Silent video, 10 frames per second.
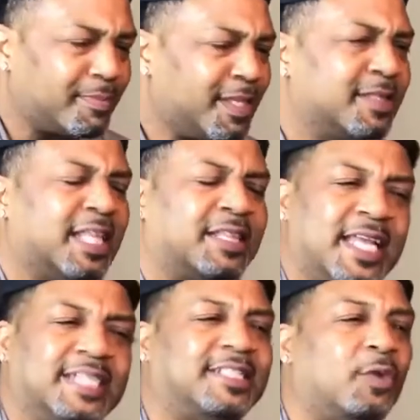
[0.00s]
the
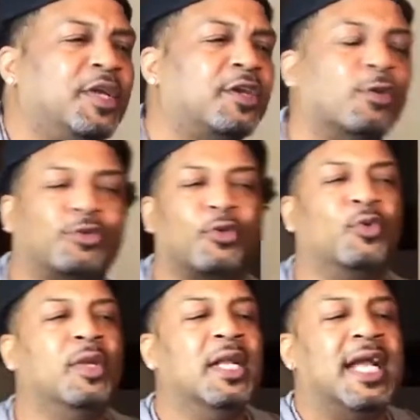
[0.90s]
things that we go
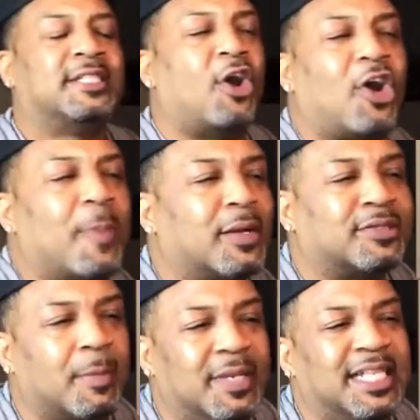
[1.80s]
through and talk about
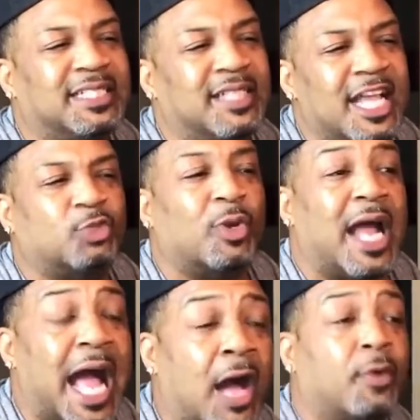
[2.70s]
some of these things
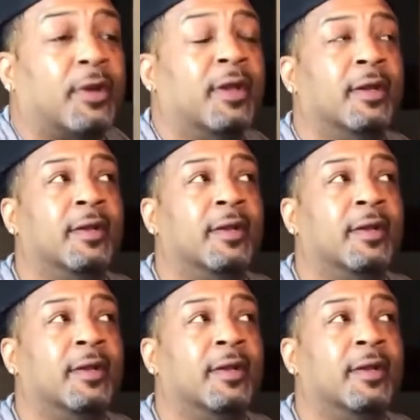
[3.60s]
without